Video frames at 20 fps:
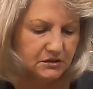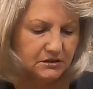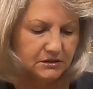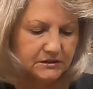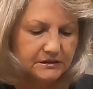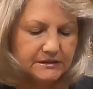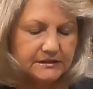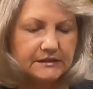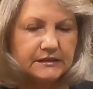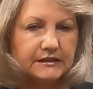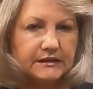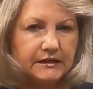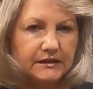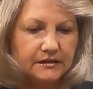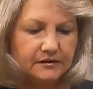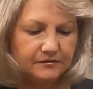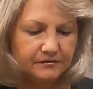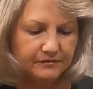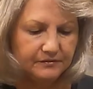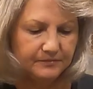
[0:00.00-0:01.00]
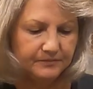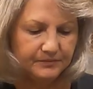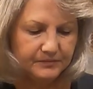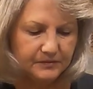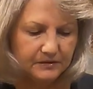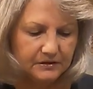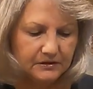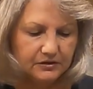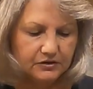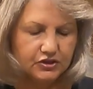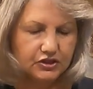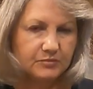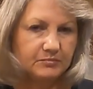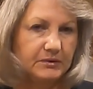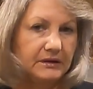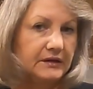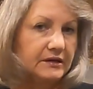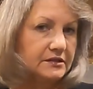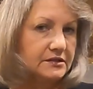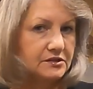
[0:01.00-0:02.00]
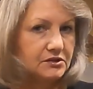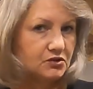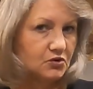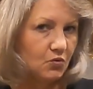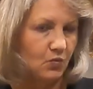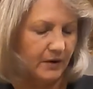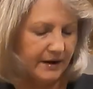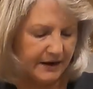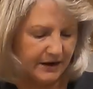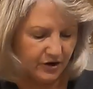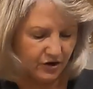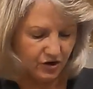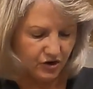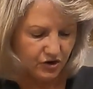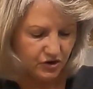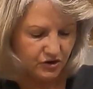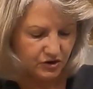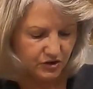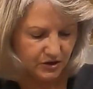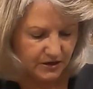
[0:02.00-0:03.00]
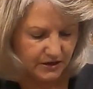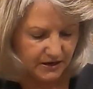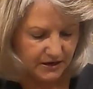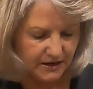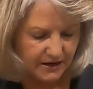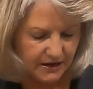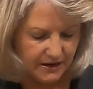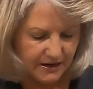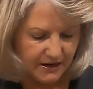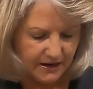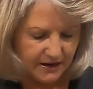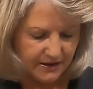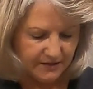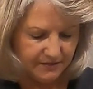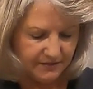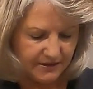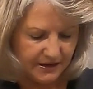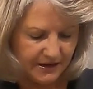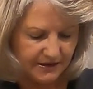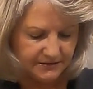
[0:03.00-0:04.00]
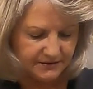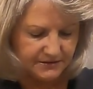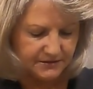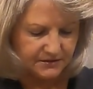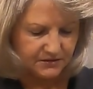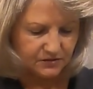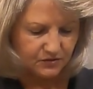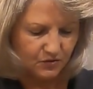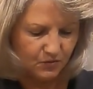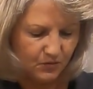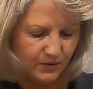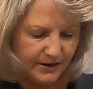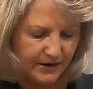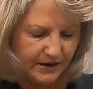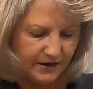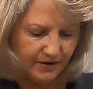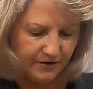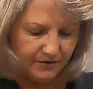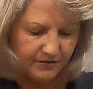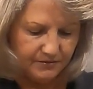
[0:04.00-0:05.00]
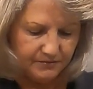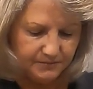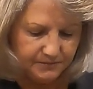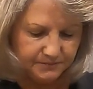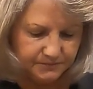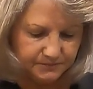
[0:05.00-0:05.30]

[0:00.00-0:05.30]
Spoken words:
sleeve, there should be a square. And that square,